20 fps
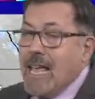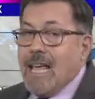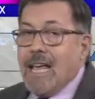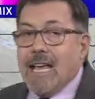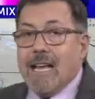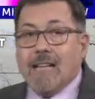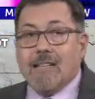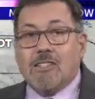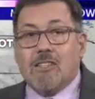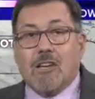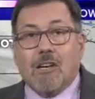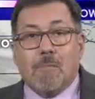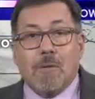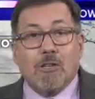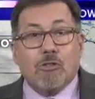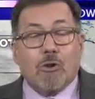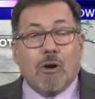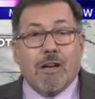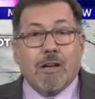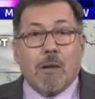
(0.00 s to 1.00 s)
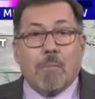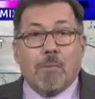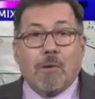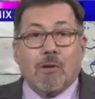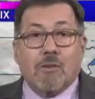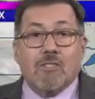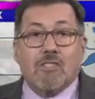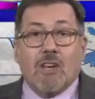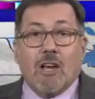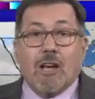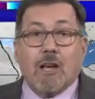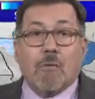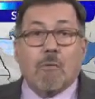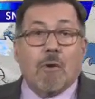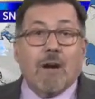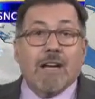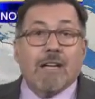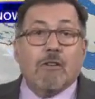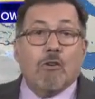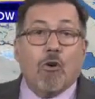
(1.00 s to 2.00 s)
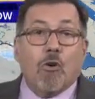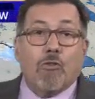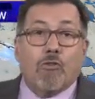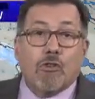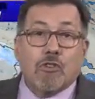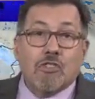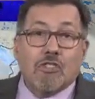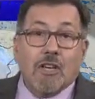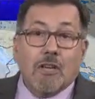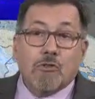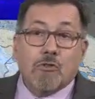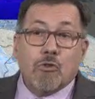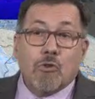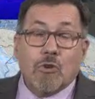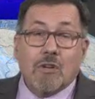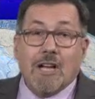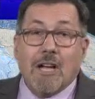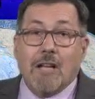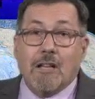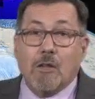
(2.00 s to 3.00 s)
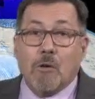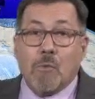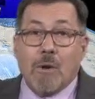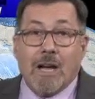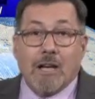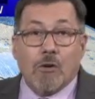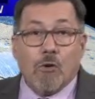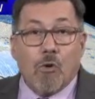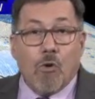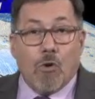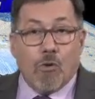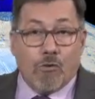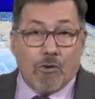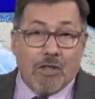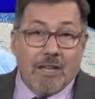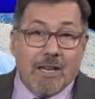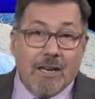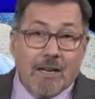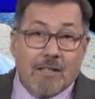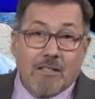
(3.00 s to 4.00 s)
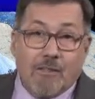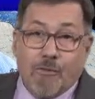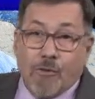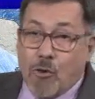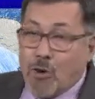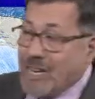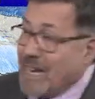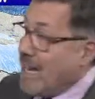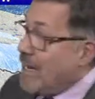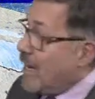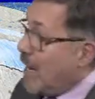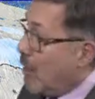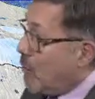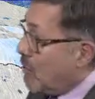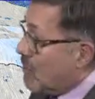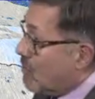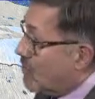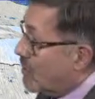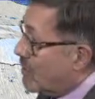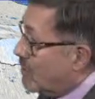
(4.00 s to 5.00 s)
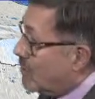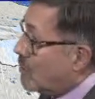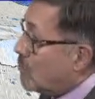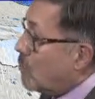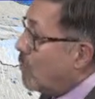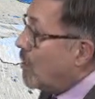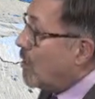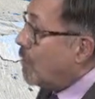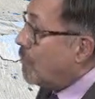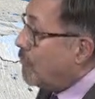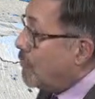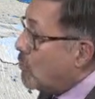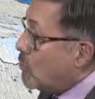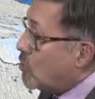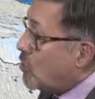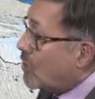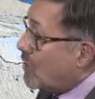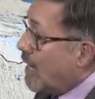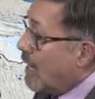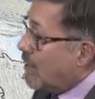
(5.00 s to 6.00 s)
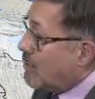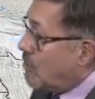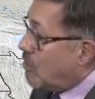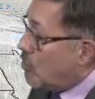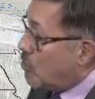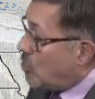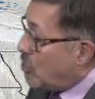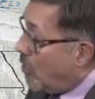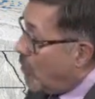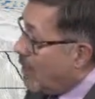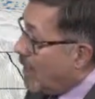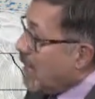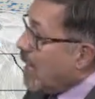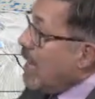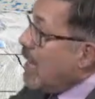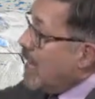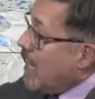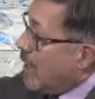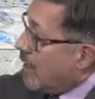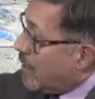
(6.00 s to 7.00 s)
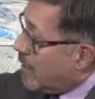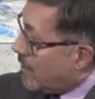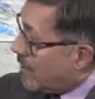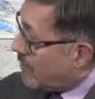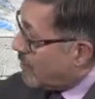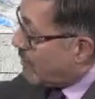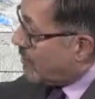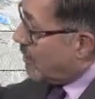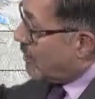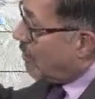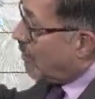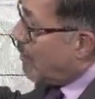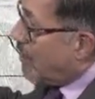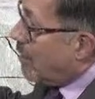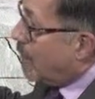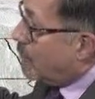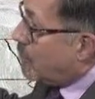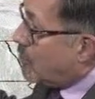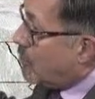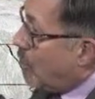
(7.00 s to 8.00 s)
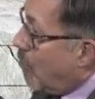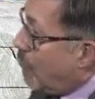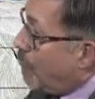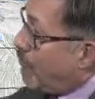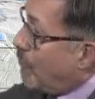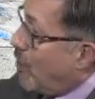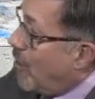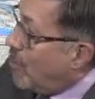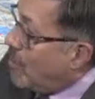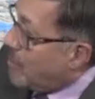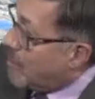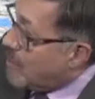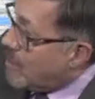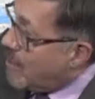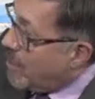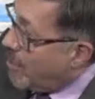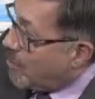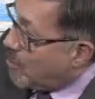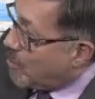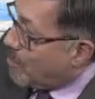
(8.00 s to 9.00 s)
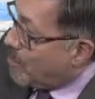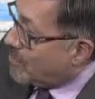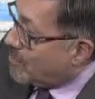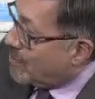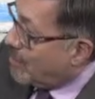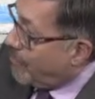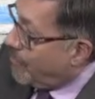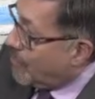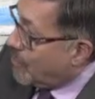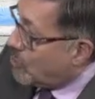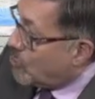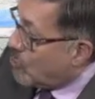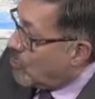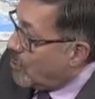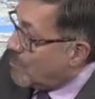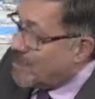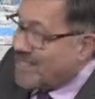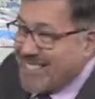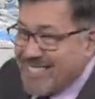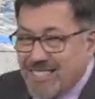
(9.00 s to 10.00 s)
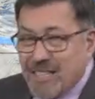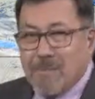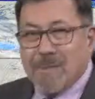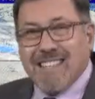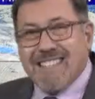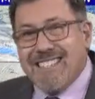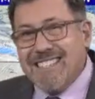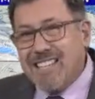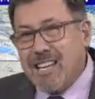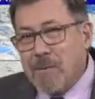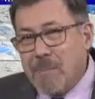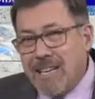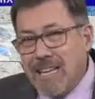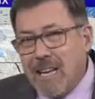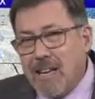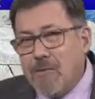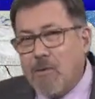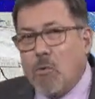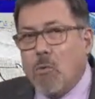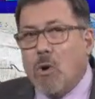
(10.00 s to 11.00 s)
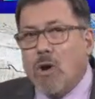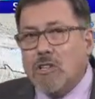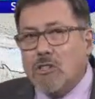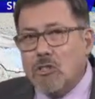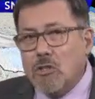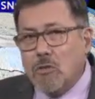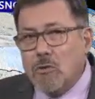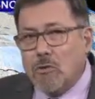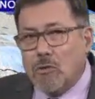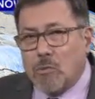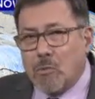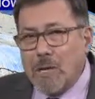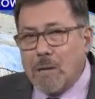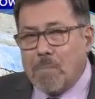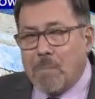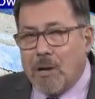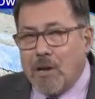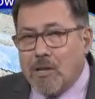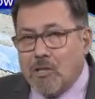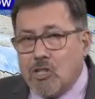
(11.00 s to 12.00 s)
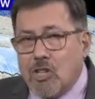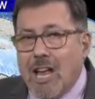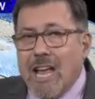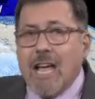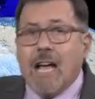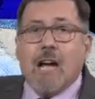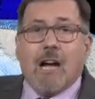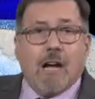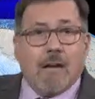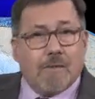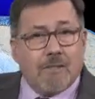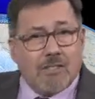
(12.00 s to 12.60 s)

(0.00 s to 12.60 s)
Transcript: It's going to be drawing a bullseye right over central Colorado over the next 48 hours. This is what our futurecast is showing. This is an area of snowfall, another Pacific storm system. This is going to be kind of a one, two, three punch of